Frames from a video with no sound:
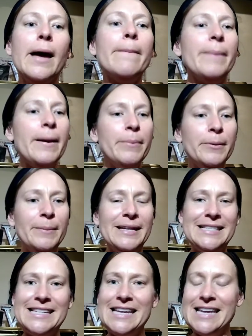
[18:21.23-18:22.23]
Got
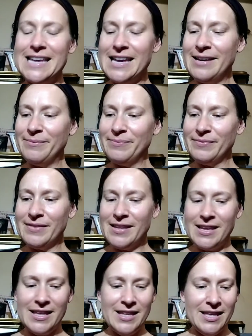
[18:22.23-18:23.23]
peppermint tea.
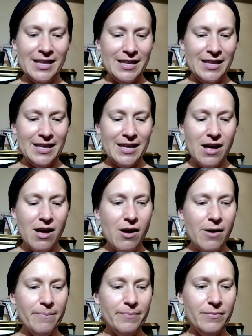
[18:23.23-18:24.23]

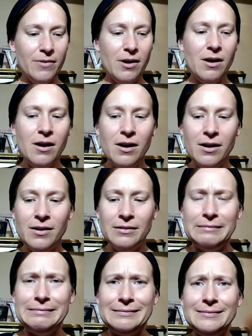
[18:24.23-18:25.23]
Um, ah,
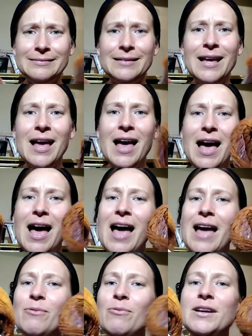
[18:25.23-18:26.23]

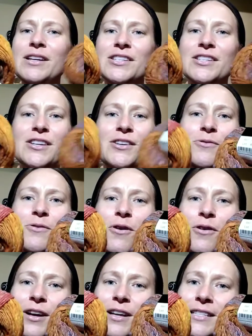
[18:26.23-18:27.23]
I wish that you
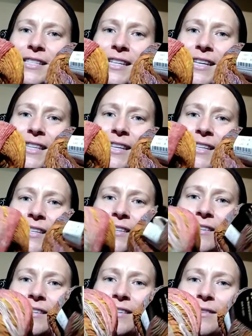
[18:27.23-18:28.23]
all could see this.
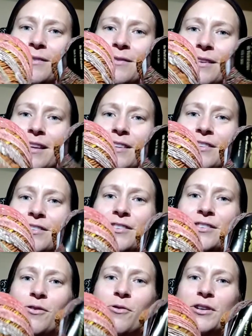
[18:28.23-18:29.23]
It's, it's
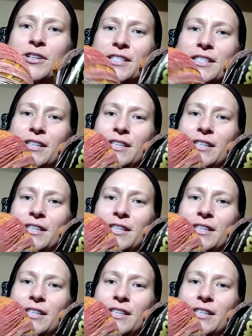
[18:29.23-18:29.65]
just gorgeous.